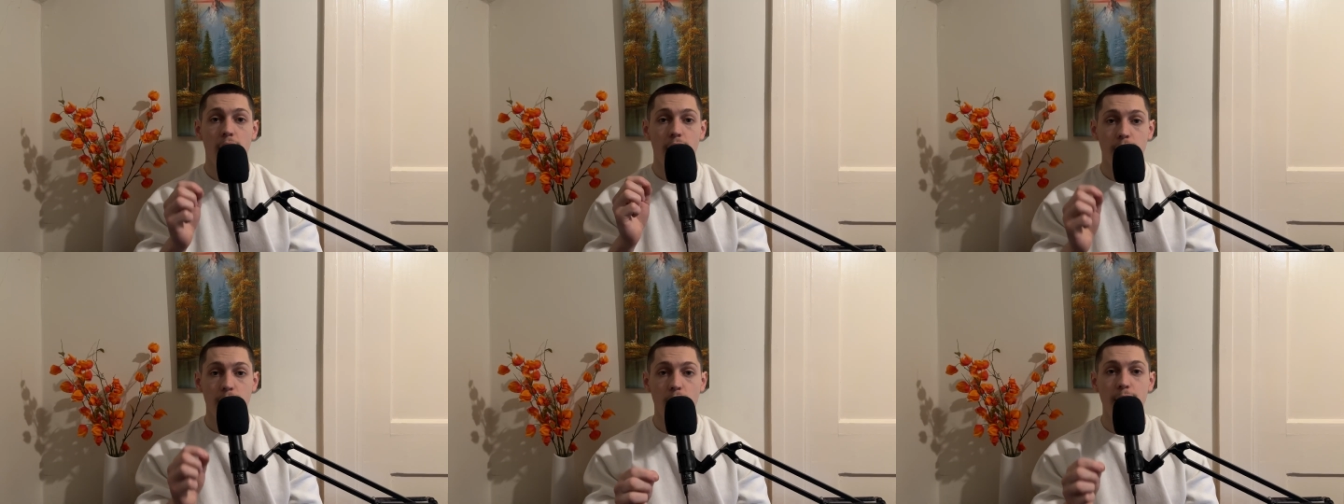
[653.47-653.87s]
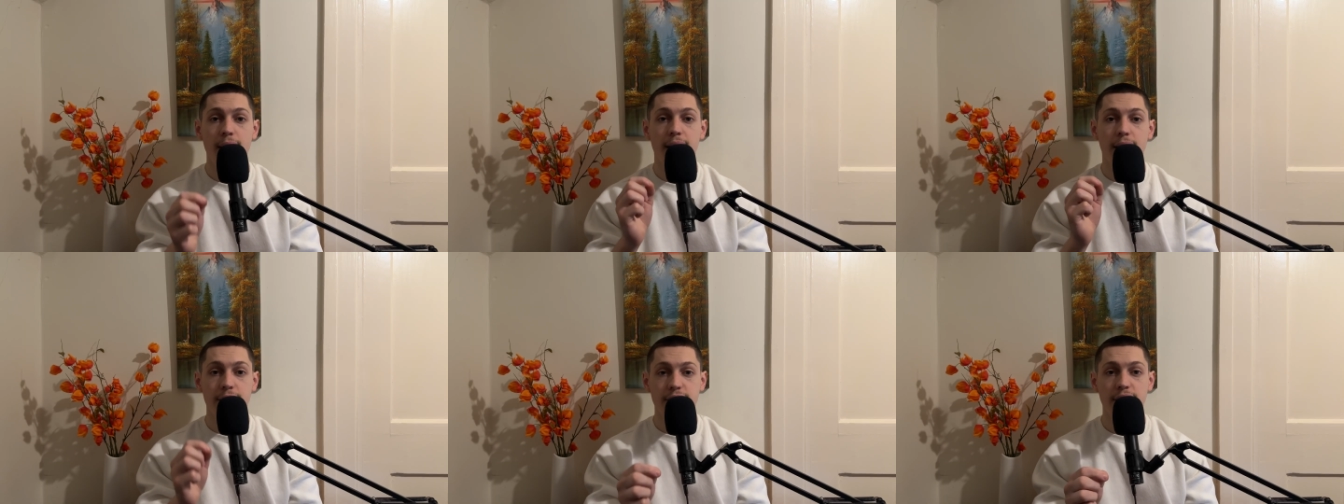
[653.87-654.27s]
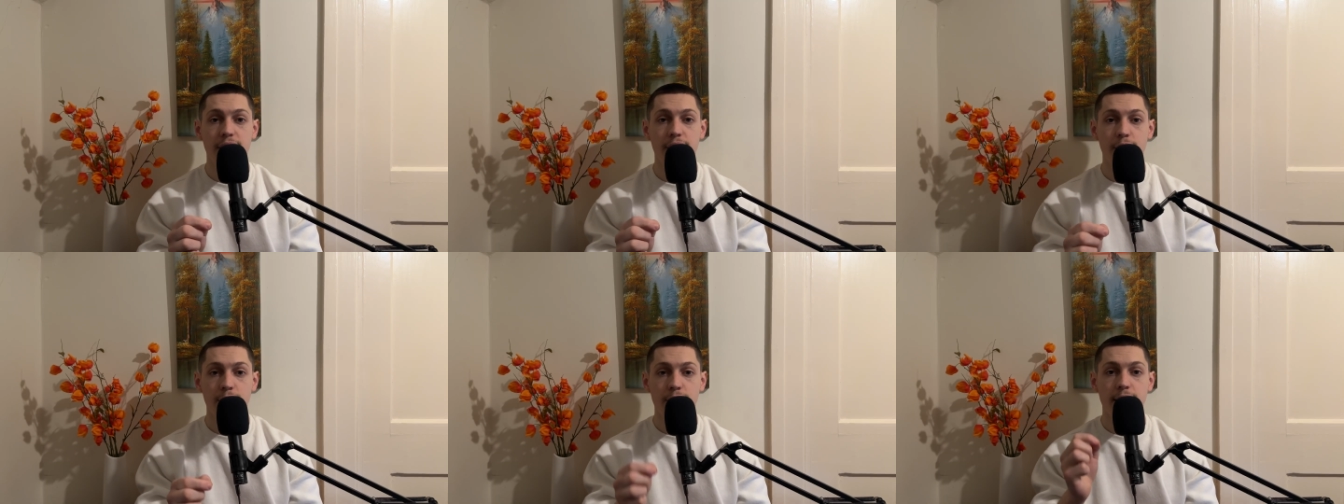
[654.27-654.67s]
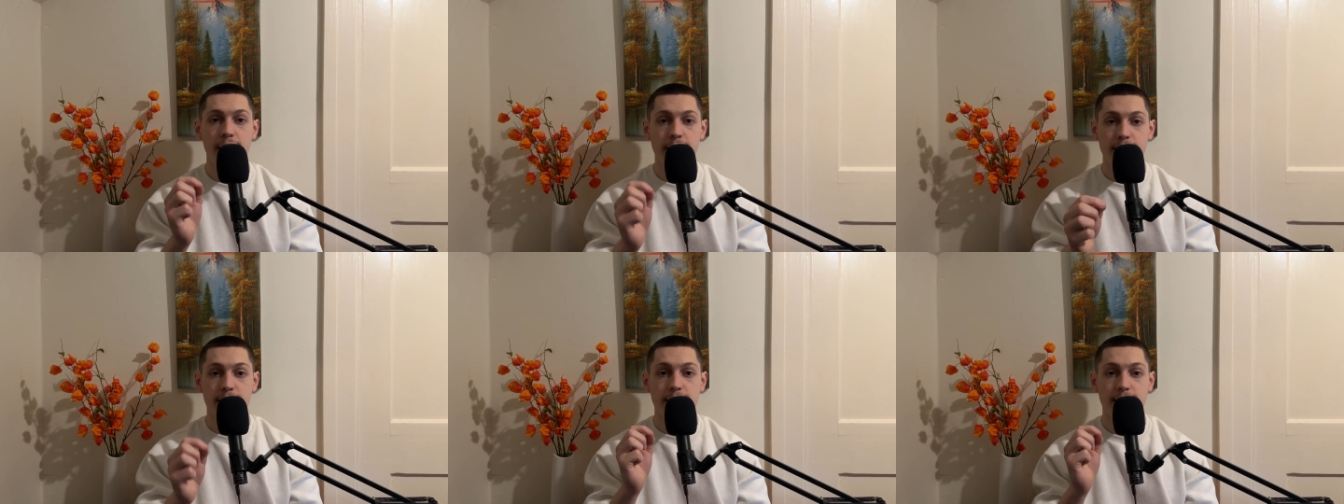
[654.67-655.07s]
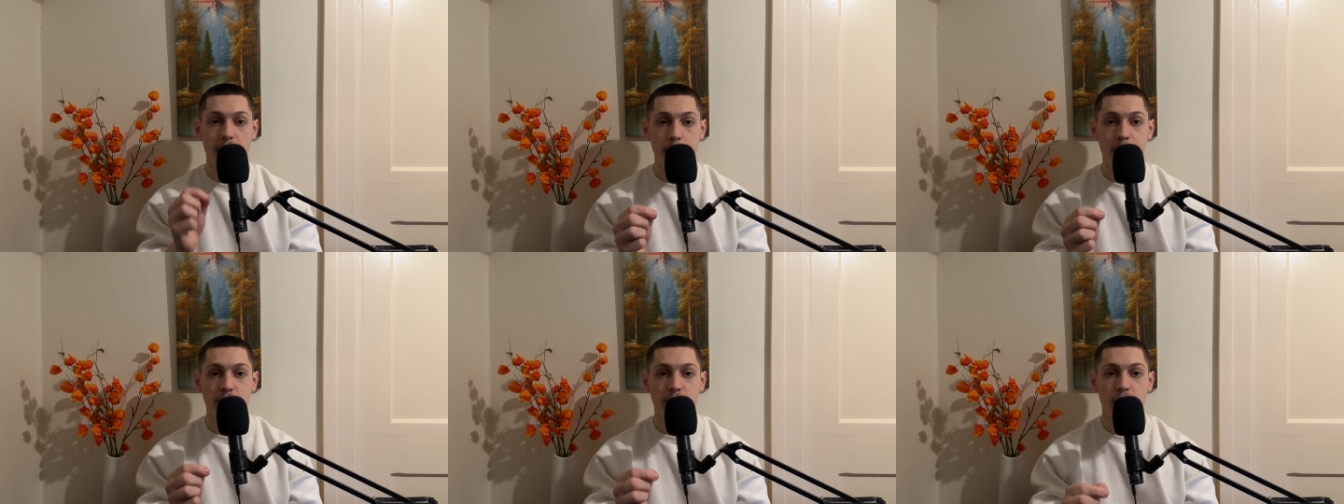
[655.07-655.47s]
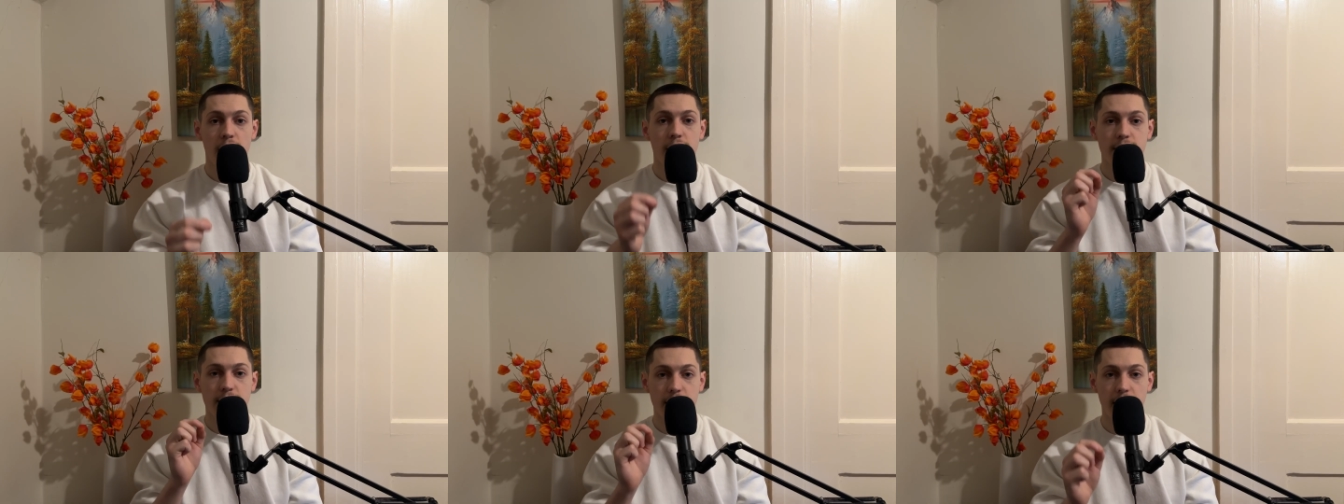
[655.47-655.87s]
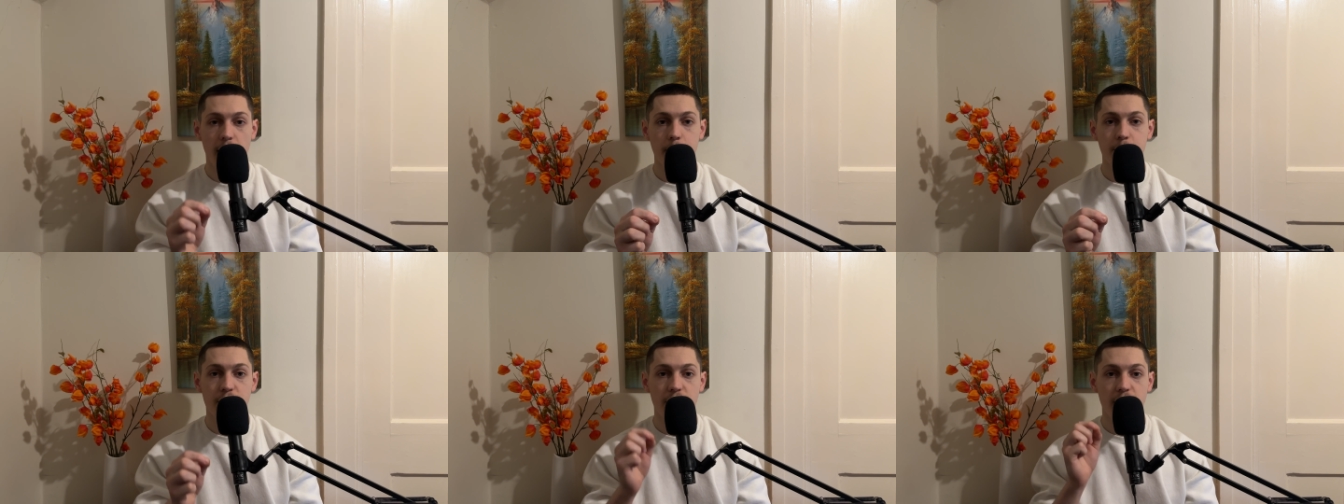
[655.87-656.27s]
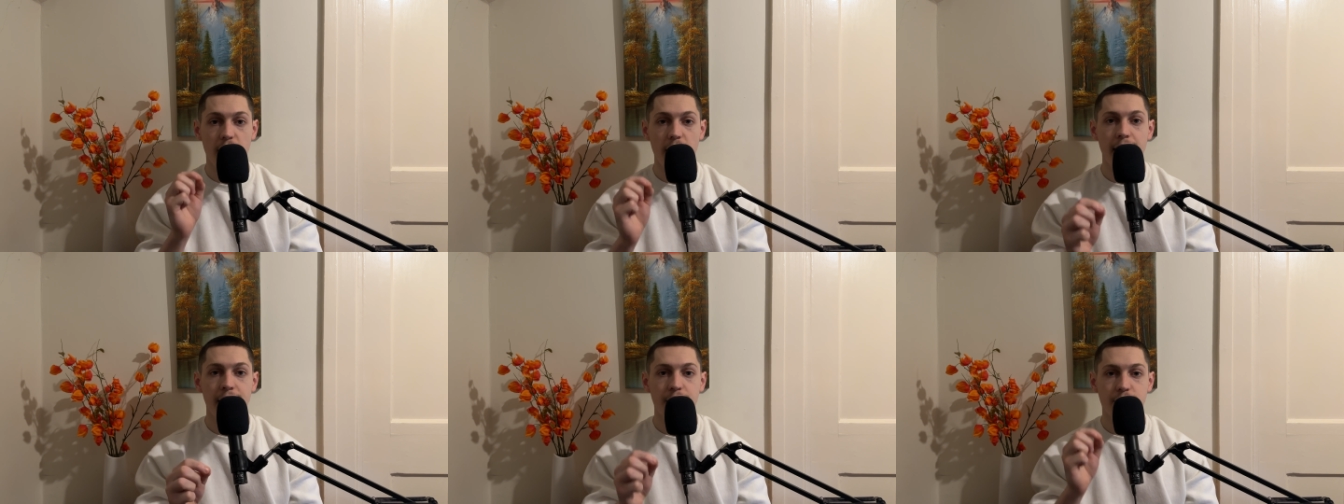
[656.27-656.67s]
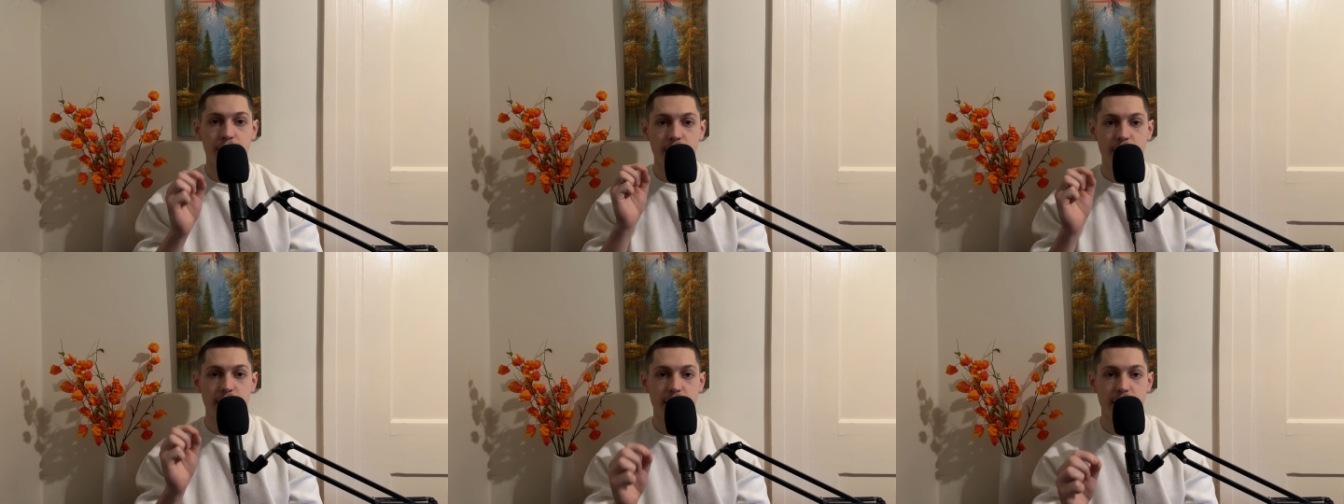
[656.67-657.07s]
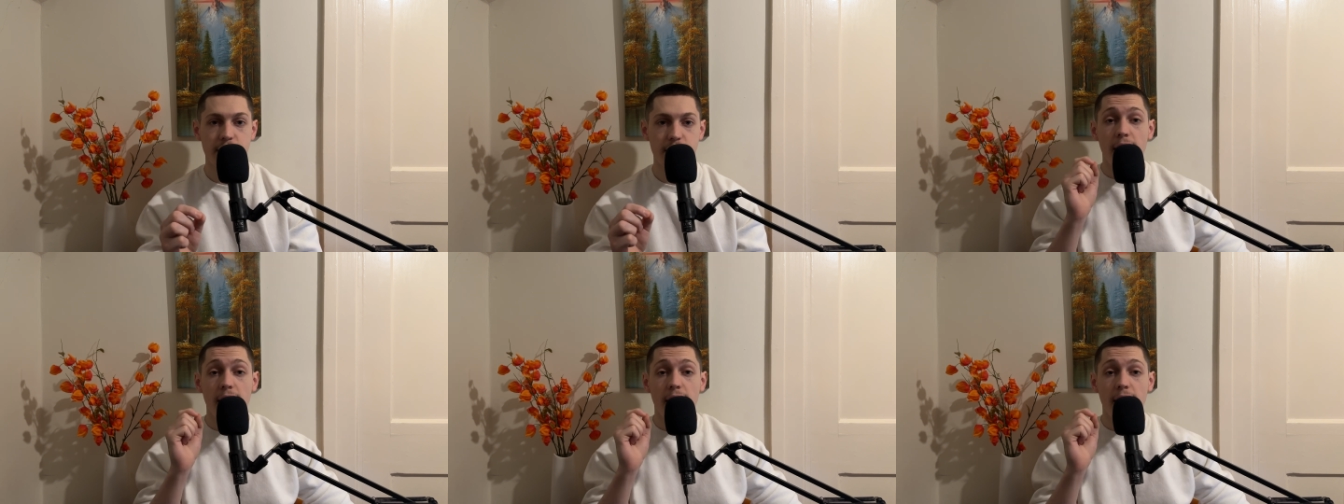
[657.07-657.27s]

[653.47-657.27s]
though he continued in his attempts to capture the ancient city,